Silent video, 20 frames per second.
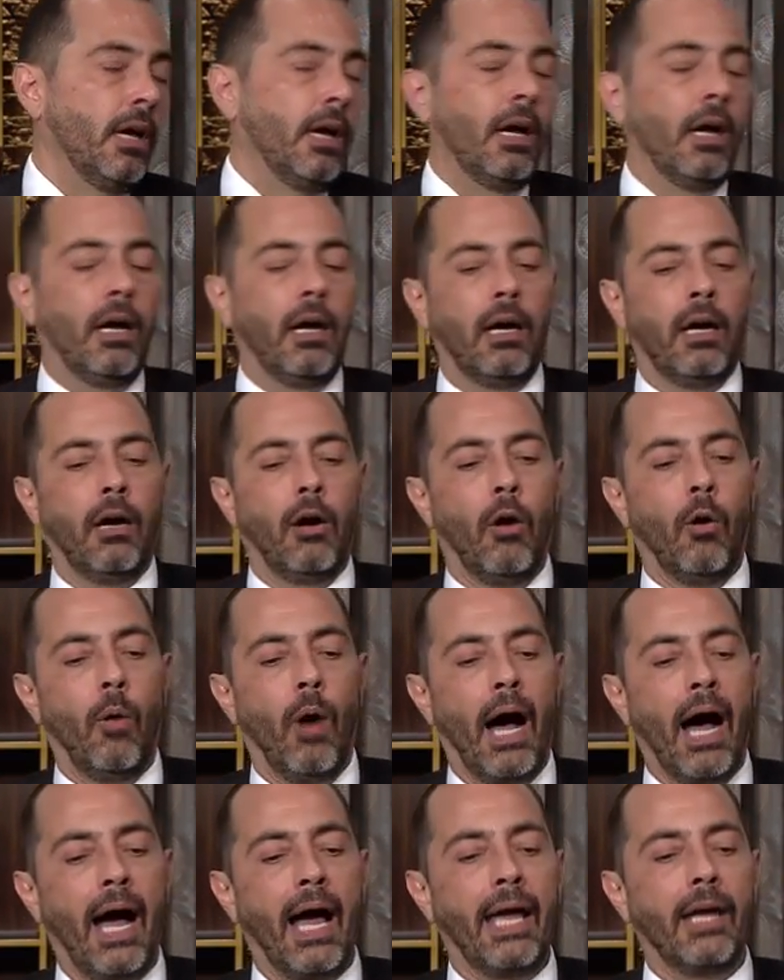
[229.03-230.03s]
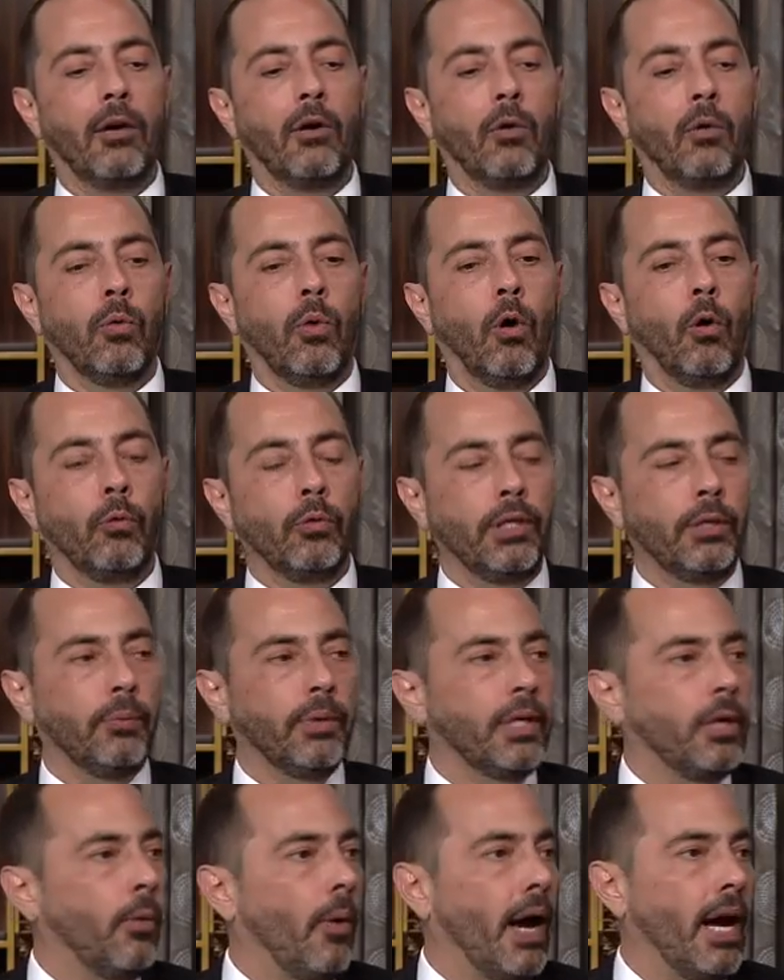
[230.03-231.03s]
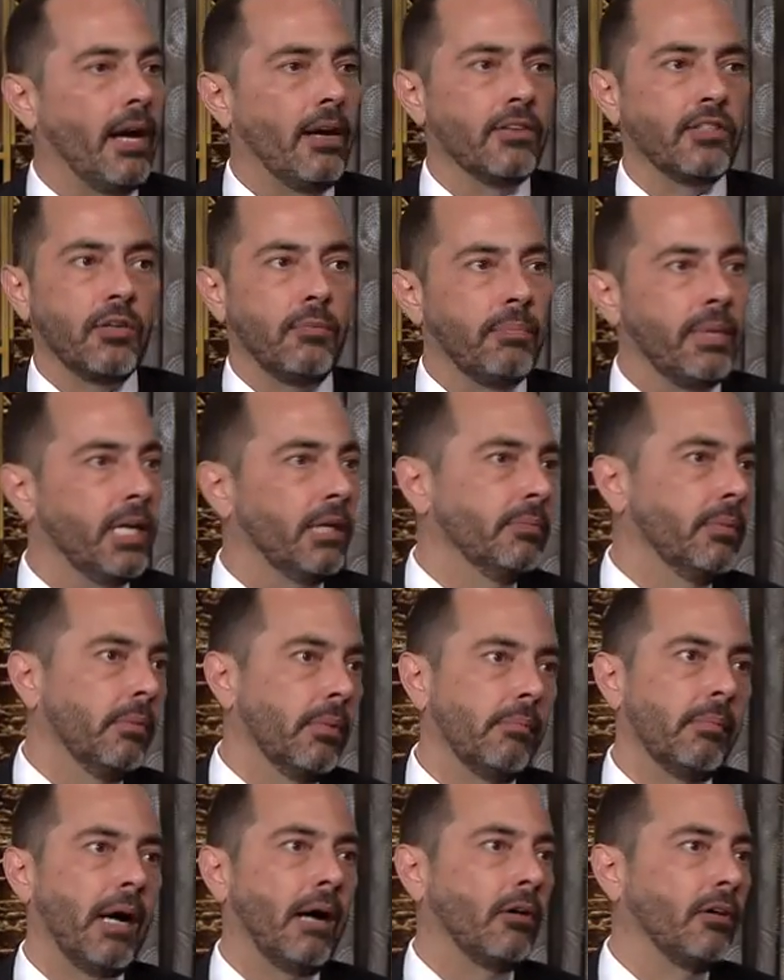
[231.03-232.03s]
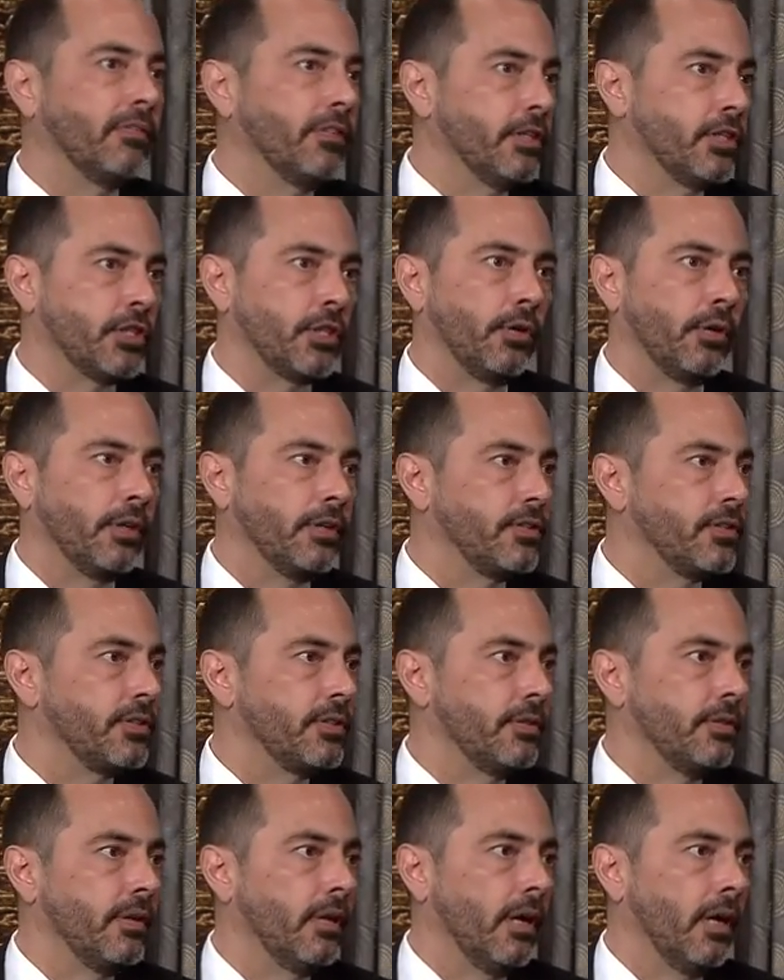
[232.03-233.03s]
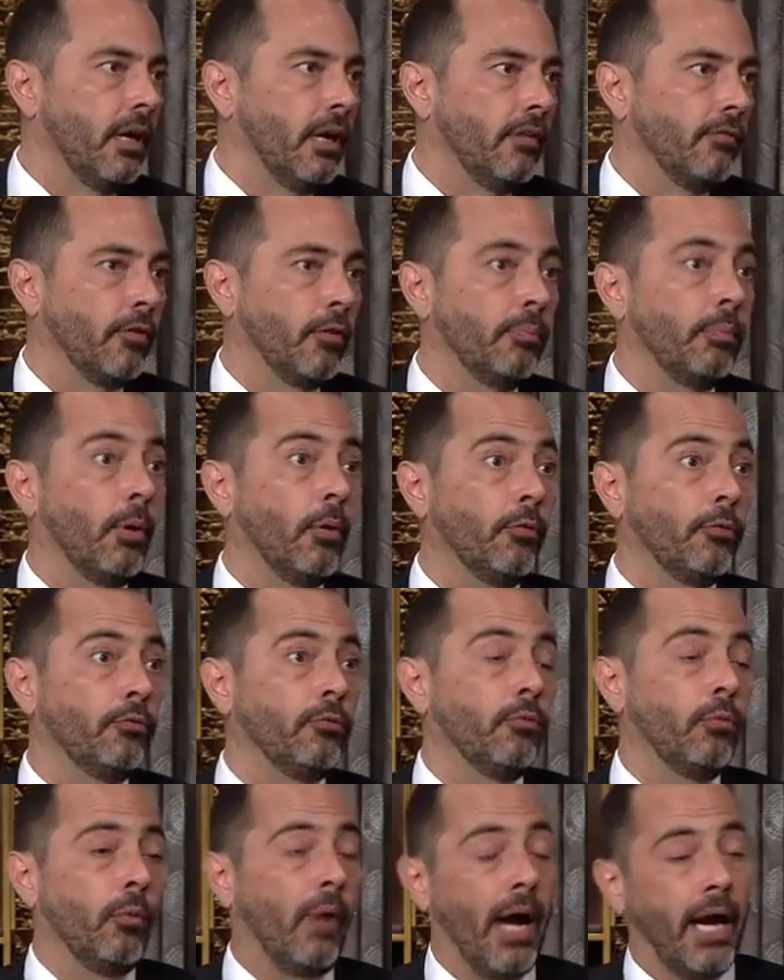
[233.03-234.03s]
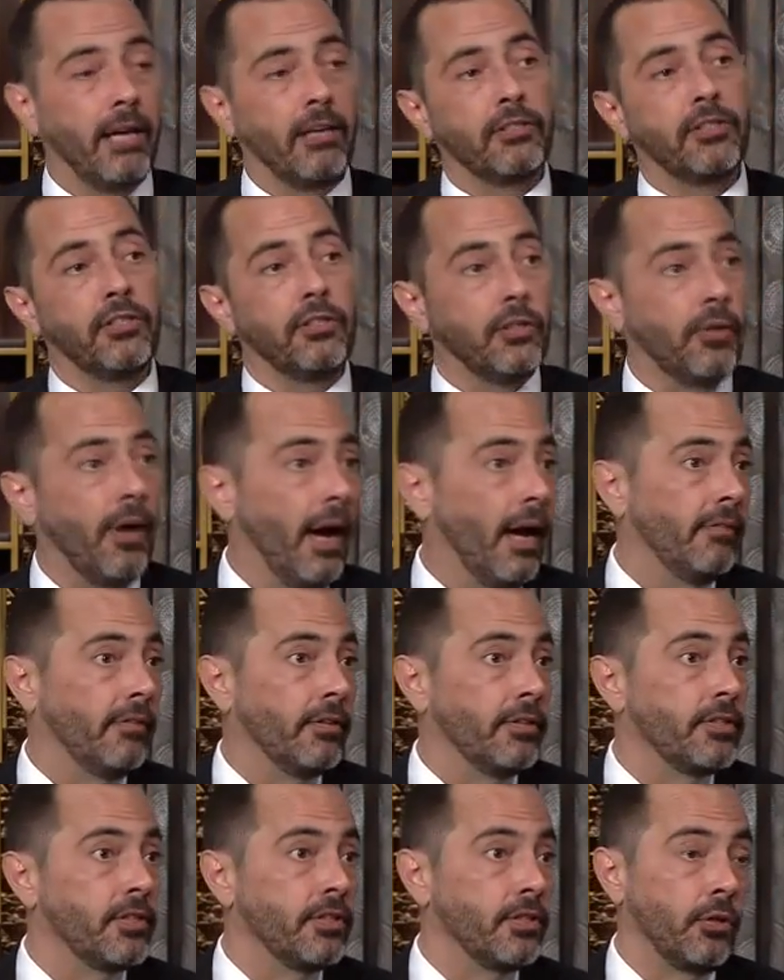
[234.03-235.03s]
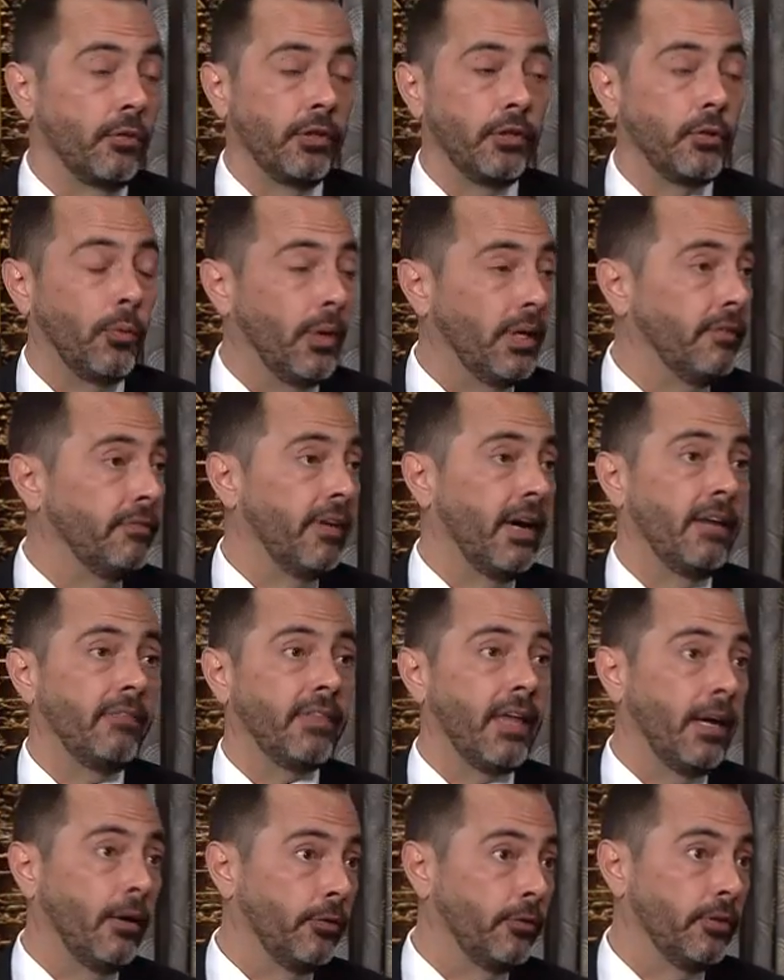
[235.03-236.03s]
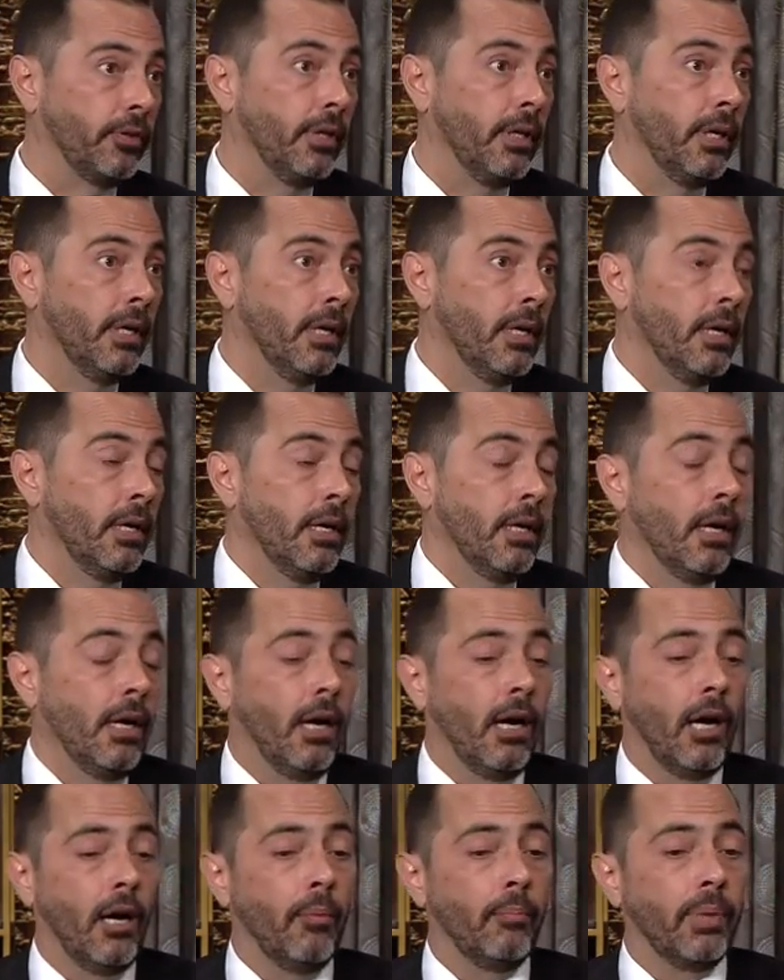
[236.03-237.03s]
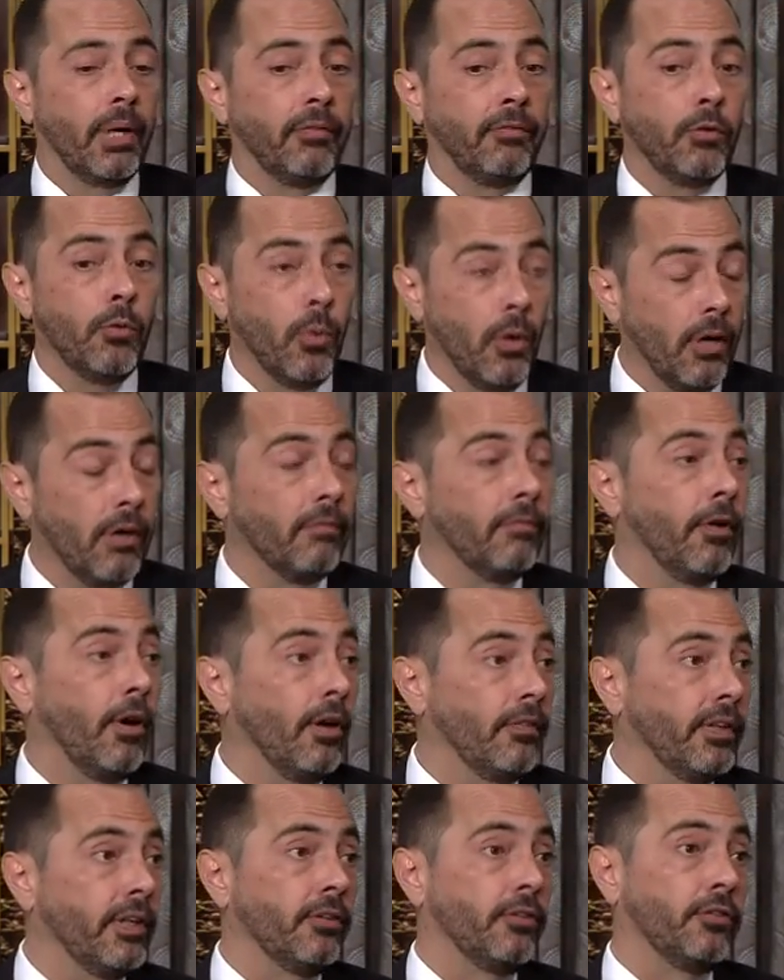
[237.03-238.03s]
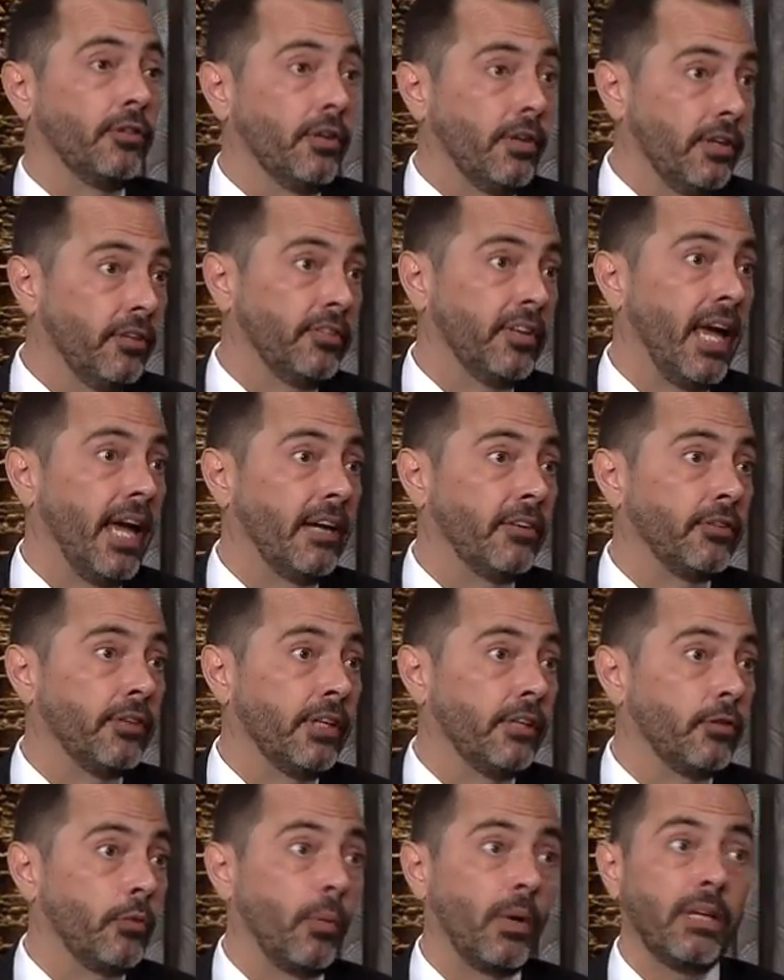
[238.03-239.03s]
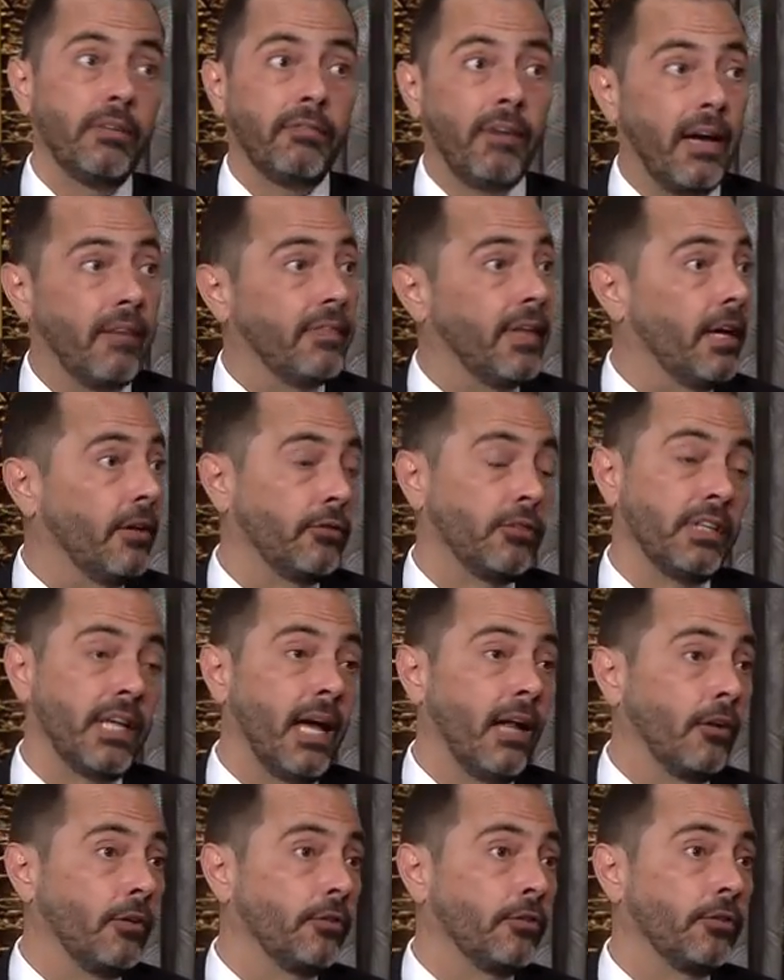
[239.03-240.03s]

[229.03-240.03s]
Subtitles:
Ohio only requires a minimum amount of insurance for both riders and drivers. It's only $25,000. But if you are involved in a serious accident, $25,000